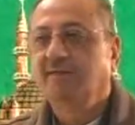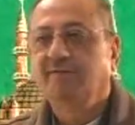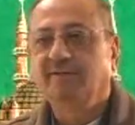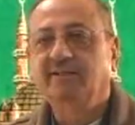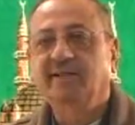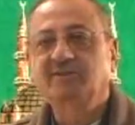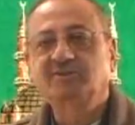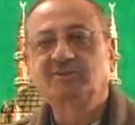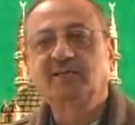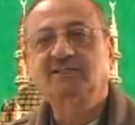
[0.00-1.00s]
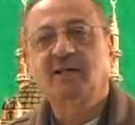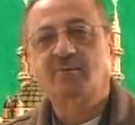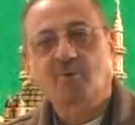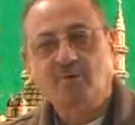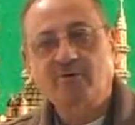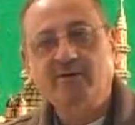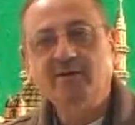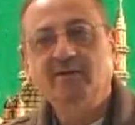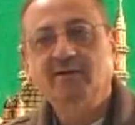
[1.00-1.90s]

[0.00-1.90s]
When the exercises are boring,